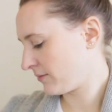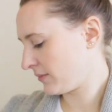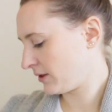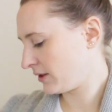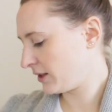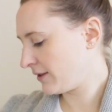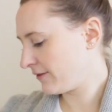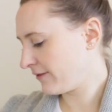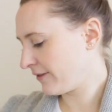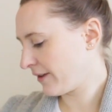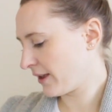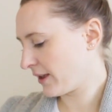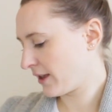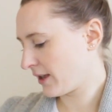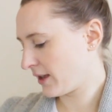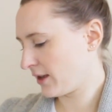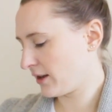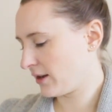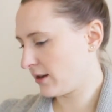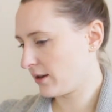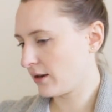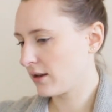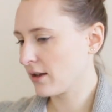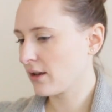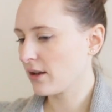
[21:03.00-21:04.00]
living
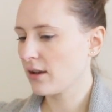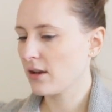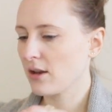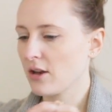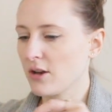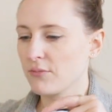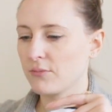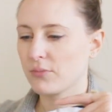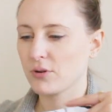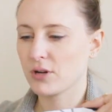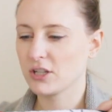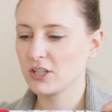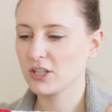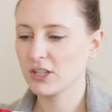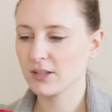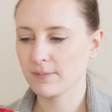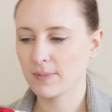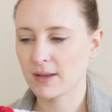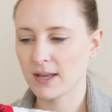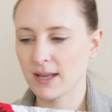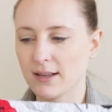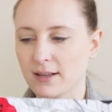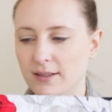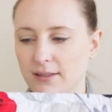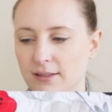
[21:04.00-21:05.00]
in project
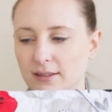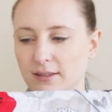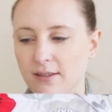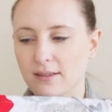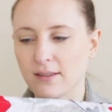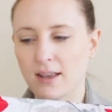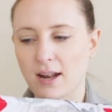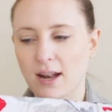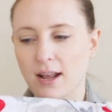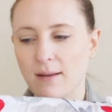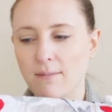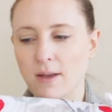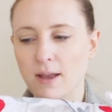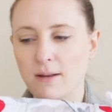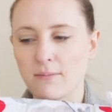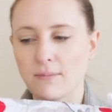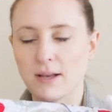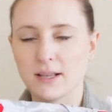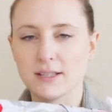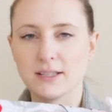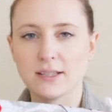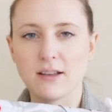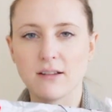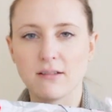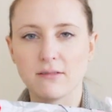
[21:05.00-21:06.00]
bags that I made
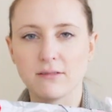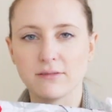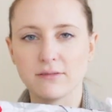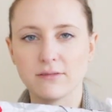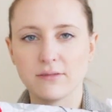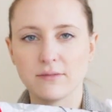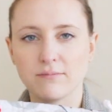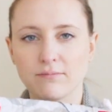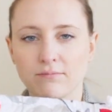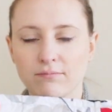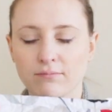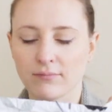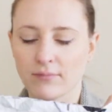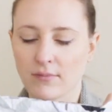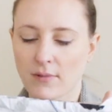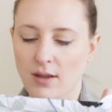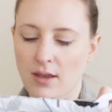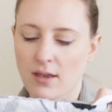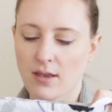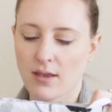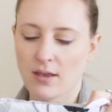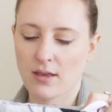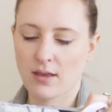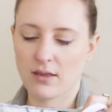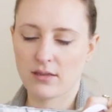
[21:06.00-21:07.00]
myself.
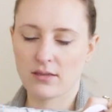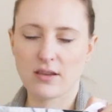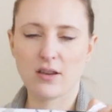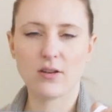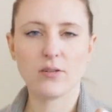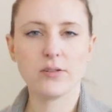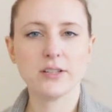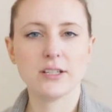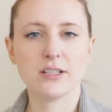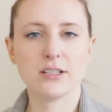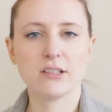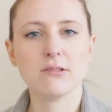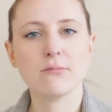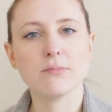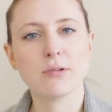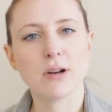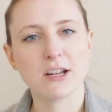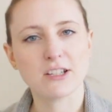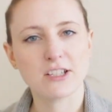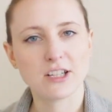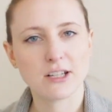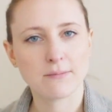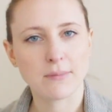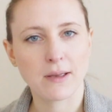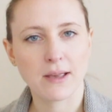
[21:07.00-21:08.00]
The only 2
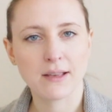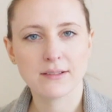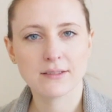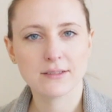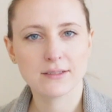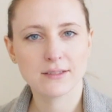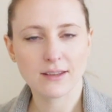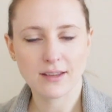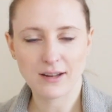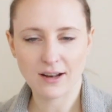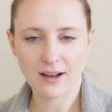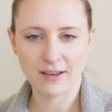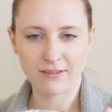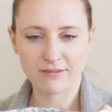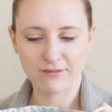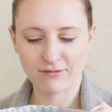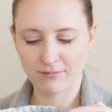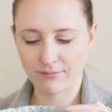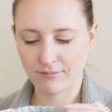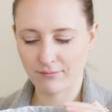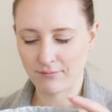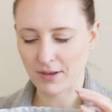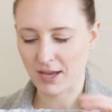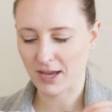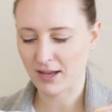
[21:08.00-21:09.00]
project bags that I've
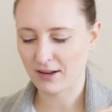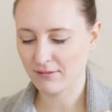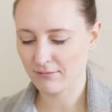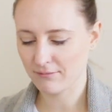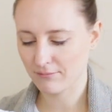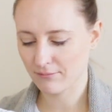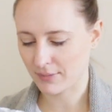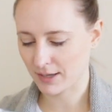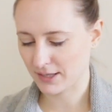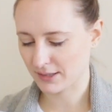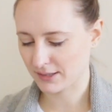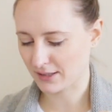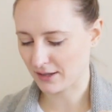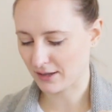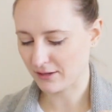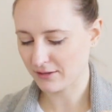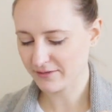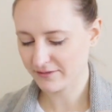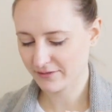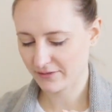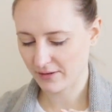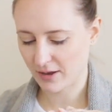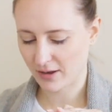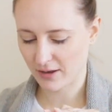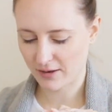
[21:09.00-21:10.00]
made
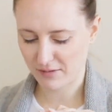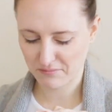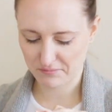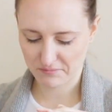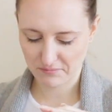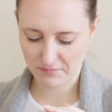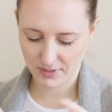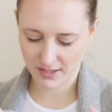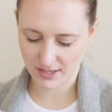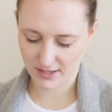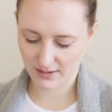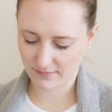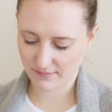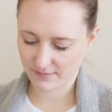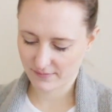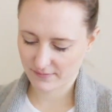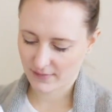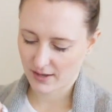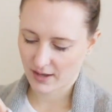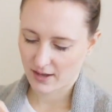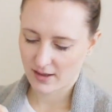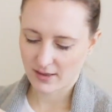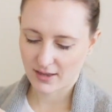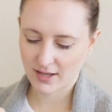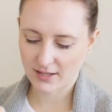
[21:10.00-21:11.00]
myself, but
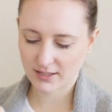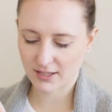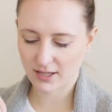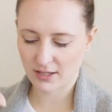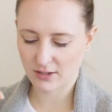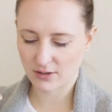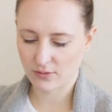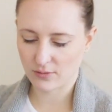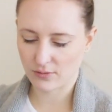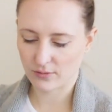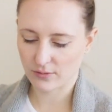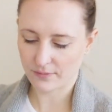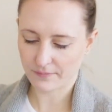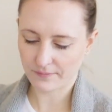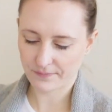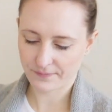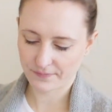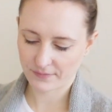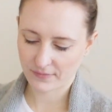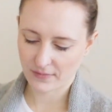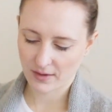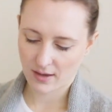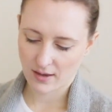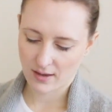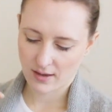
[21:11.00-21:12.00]
that's kind of cool.
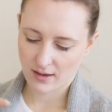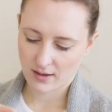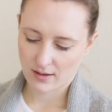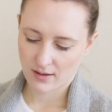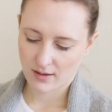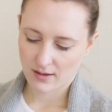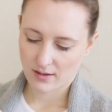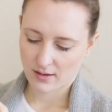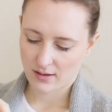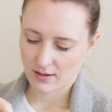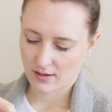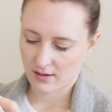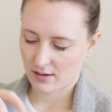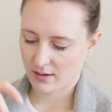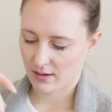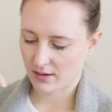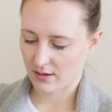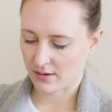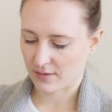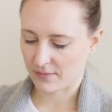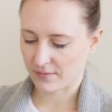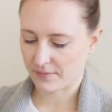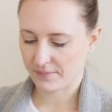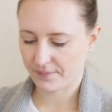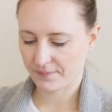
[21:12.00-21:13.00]

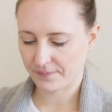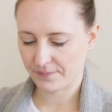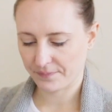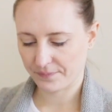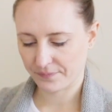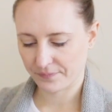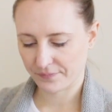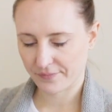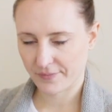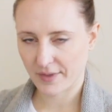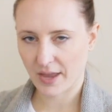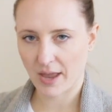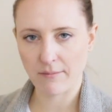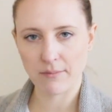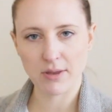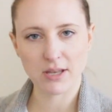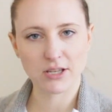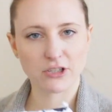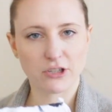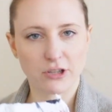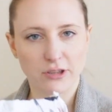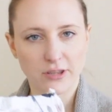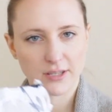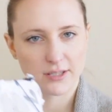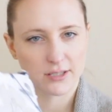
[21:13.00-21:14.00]
I
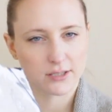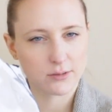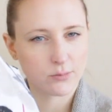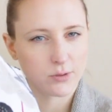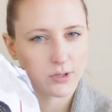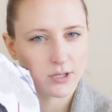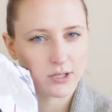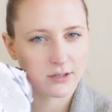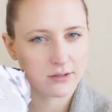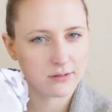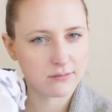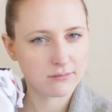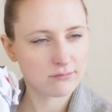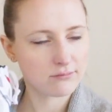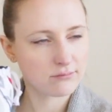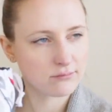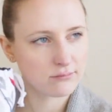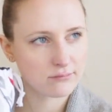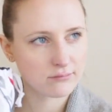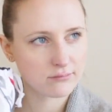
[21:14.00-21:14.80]
mentioned this one